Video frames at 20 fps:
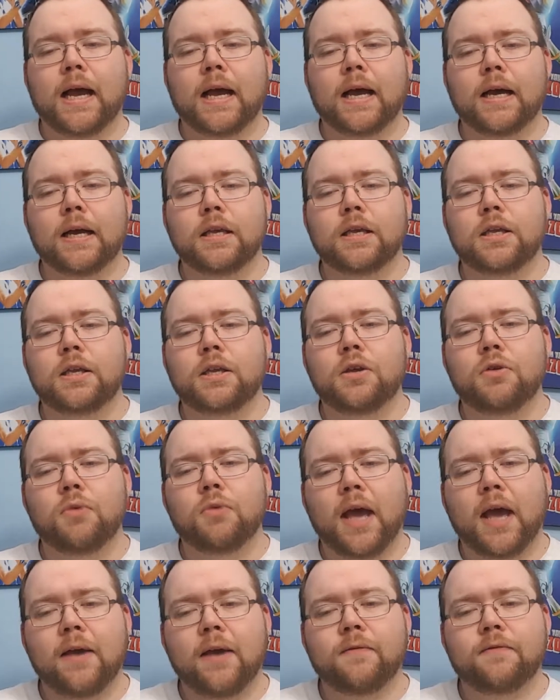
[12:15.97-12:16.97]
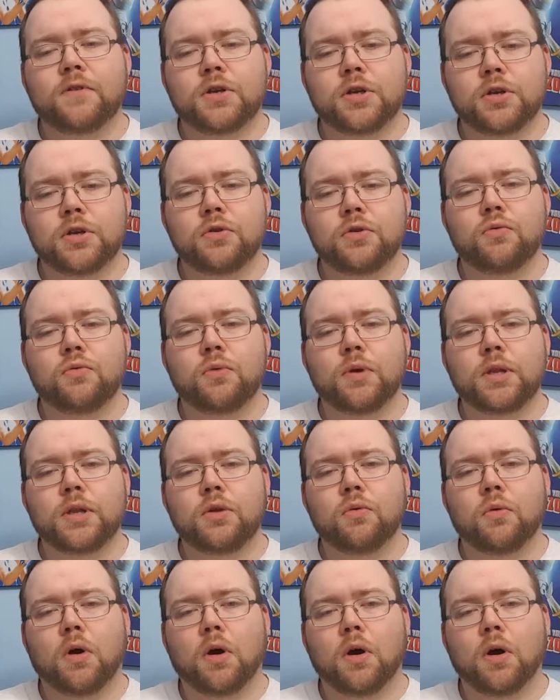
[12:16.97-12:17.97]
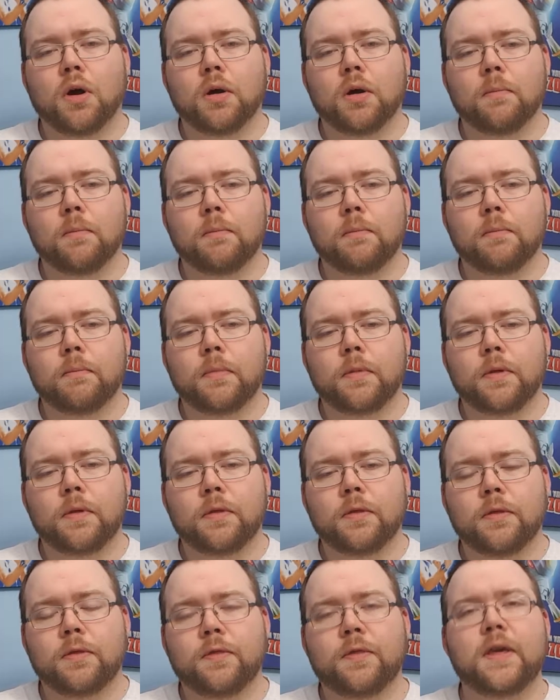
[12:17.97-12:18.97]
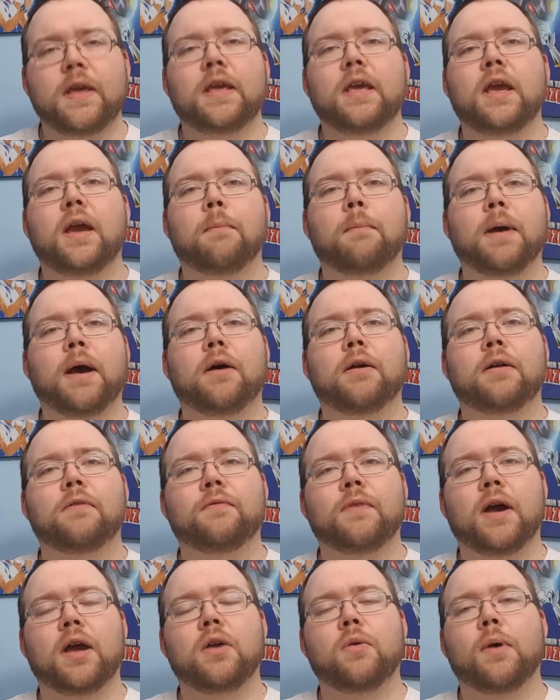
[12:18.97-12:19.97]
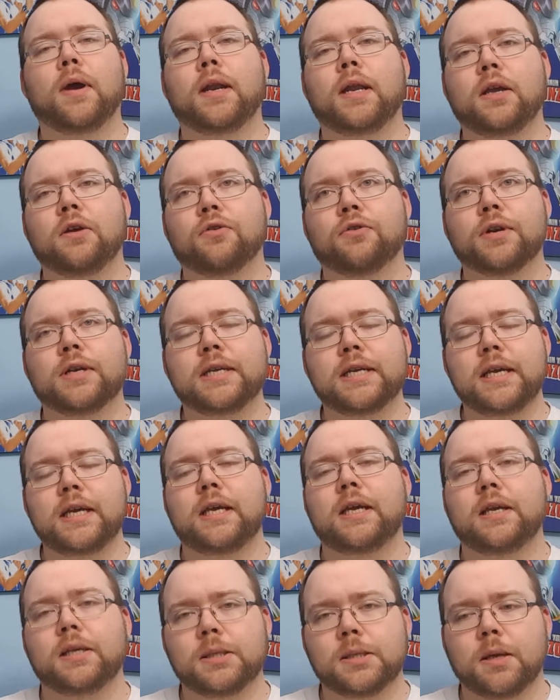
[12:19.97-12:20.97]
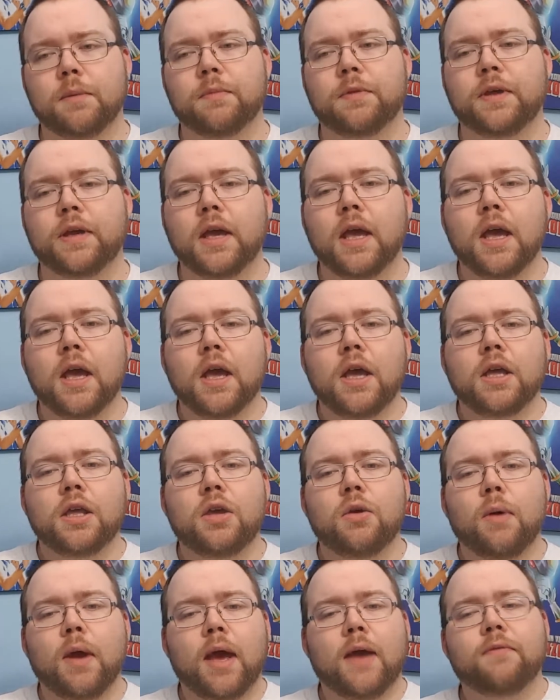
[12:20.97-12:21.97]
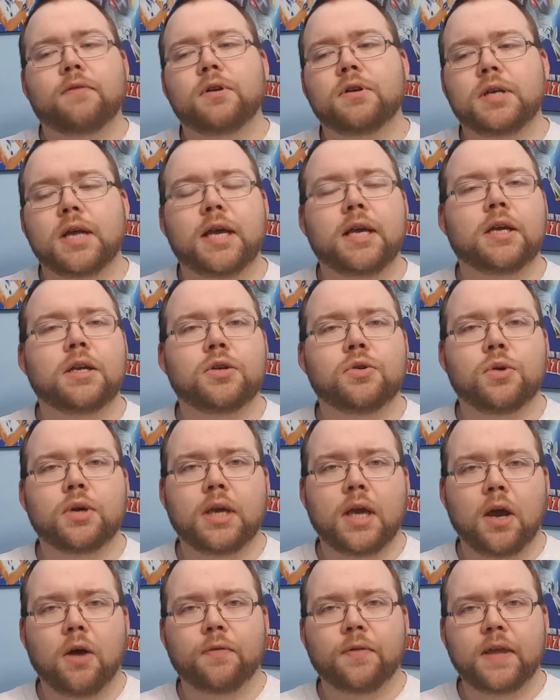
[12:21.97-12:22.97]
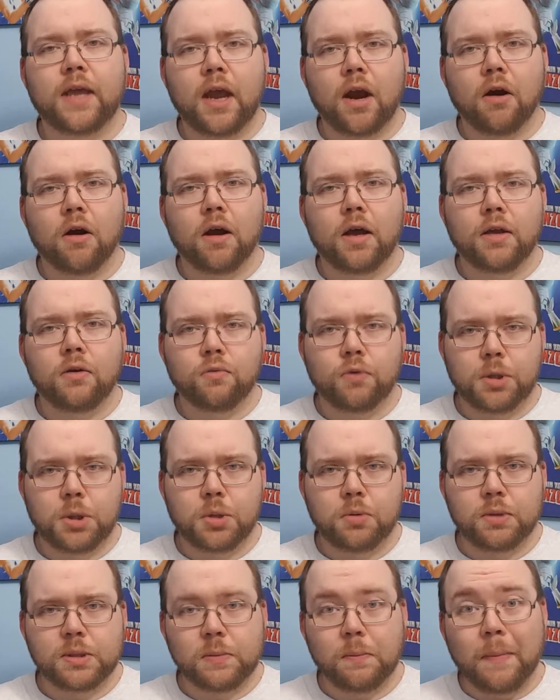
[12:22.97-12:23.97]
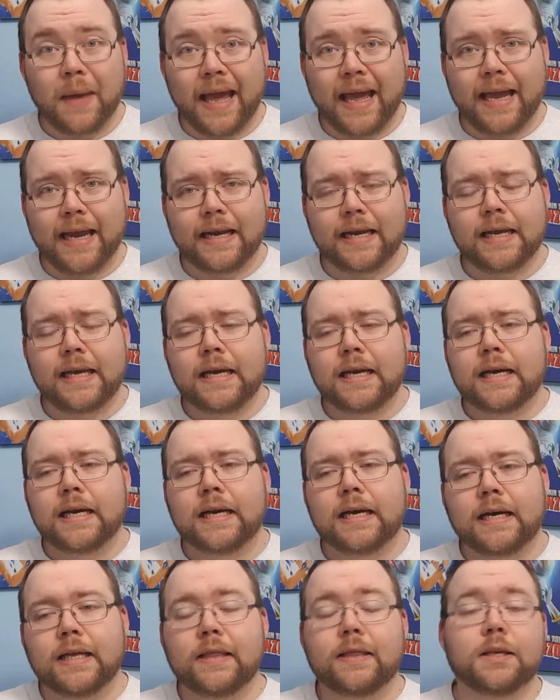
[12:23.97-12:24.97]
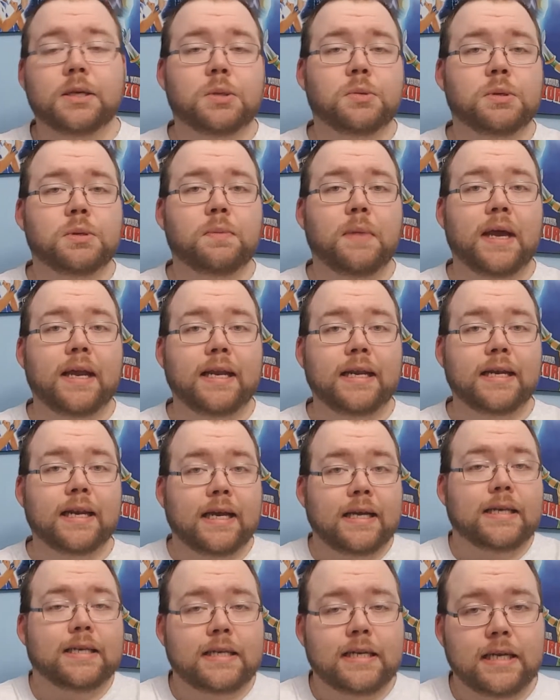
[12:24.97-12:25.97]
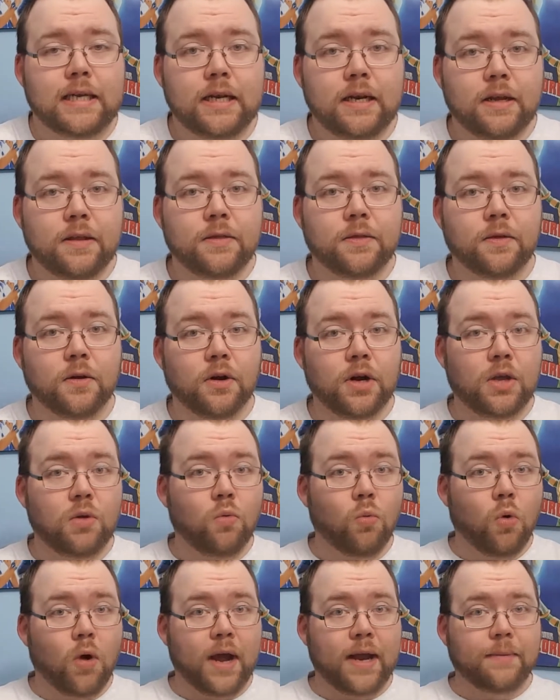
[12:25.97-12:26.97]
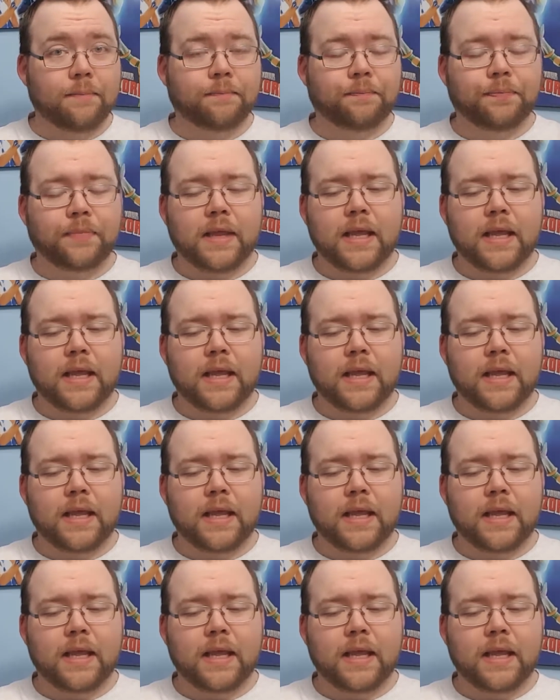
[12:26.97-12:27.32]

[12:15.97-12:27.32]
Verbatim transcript: Uh, you have to, when you are thinking about evaluating, critiquing something, you have to take into account the era in which it was made. Uh, this was made in 1931.